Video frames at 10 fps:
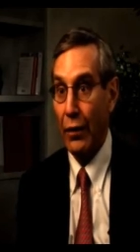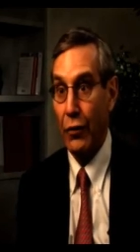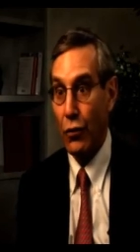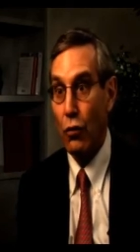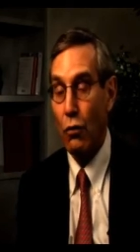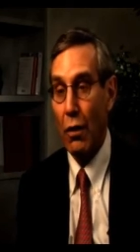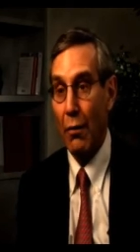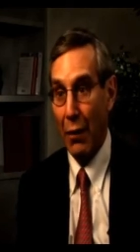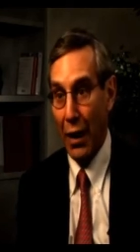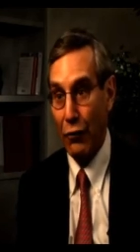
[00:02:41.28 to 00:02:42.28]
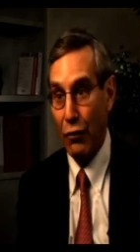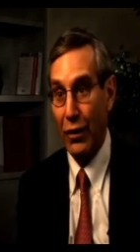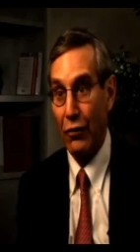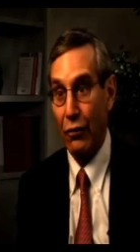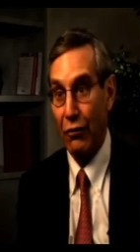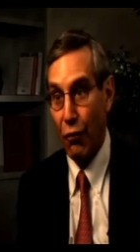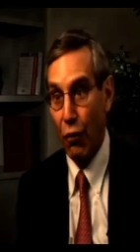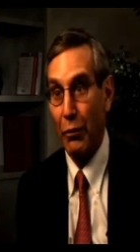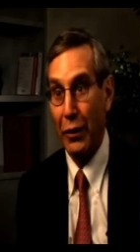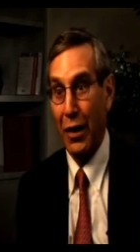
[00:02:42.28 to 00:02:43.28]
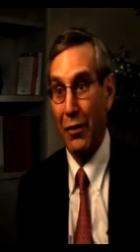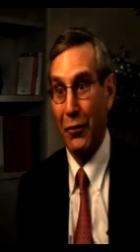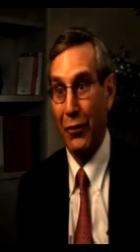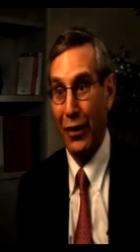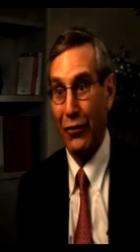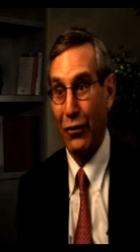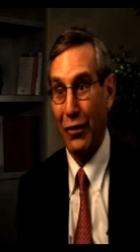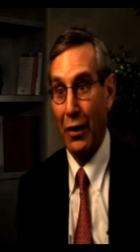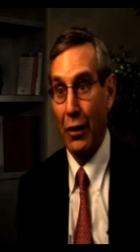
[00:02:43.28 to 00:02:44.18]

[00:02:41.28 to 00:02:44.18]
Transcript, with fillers: The new mantra is inform the conversation.